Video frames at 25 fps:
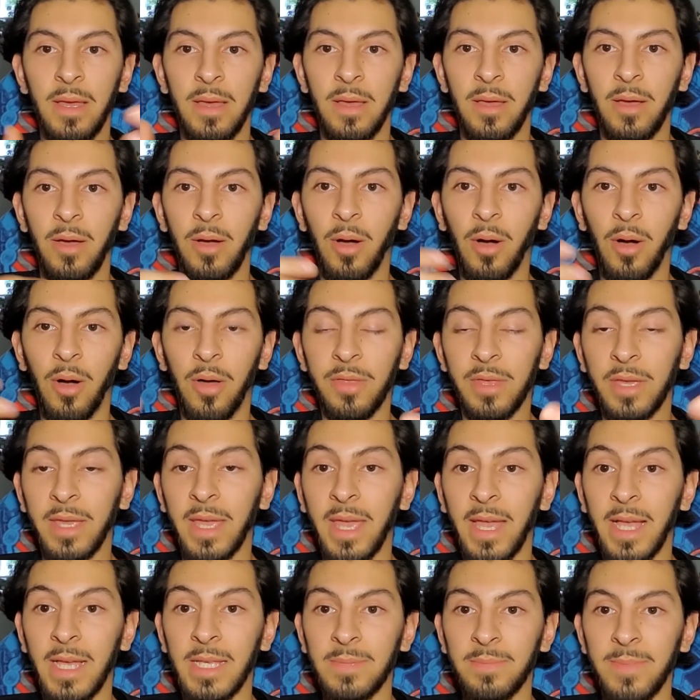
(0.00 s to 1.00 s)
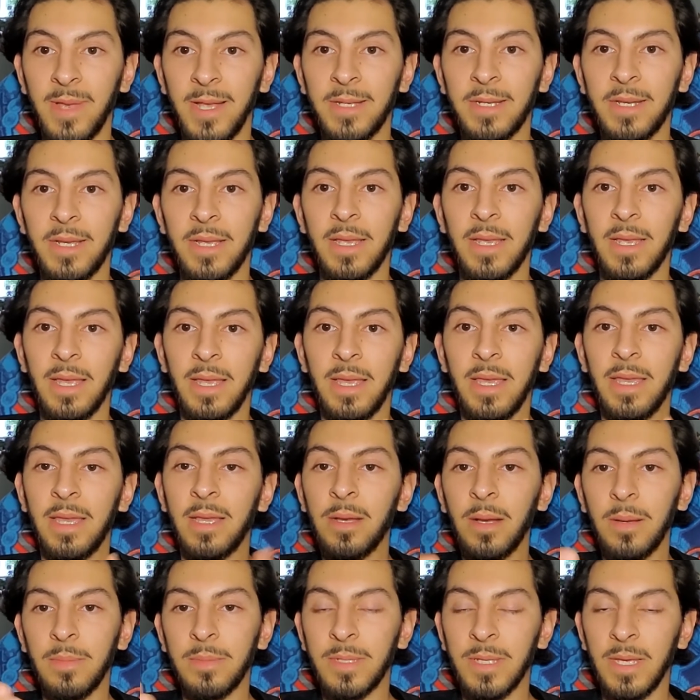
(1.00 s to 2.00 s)
all the chaos magic. He
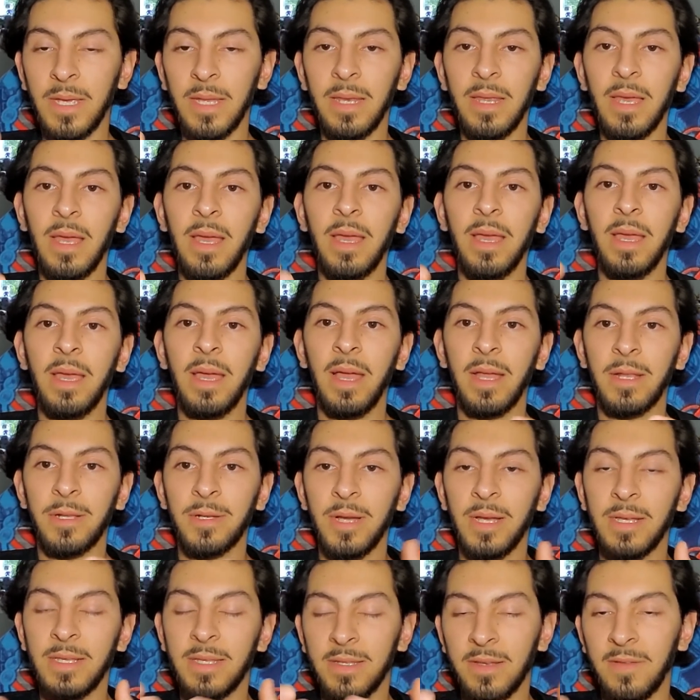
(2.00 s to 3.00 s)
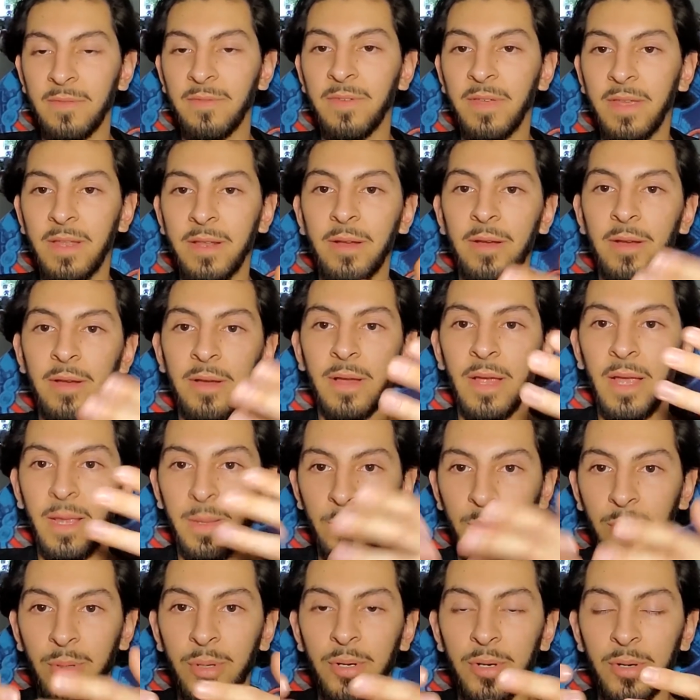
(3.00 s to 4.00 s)
comes in and tries to defeat her
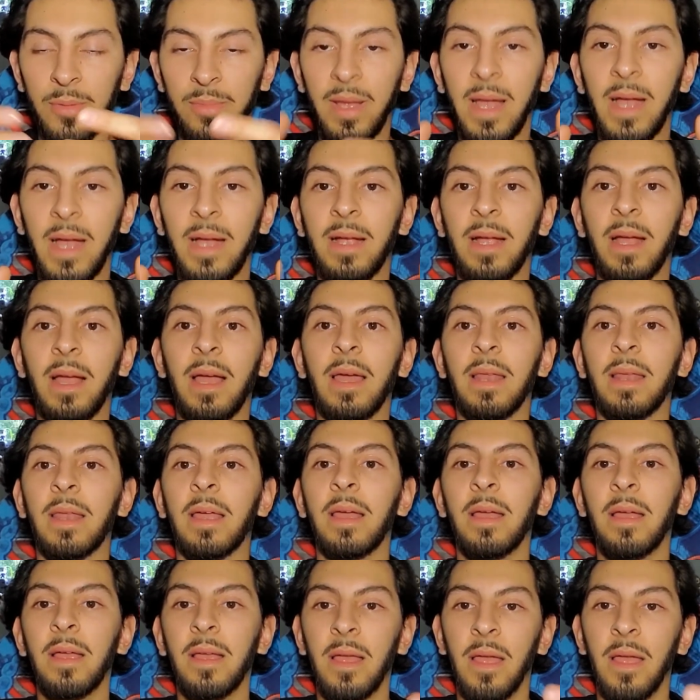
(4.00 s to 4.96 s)
and put her back on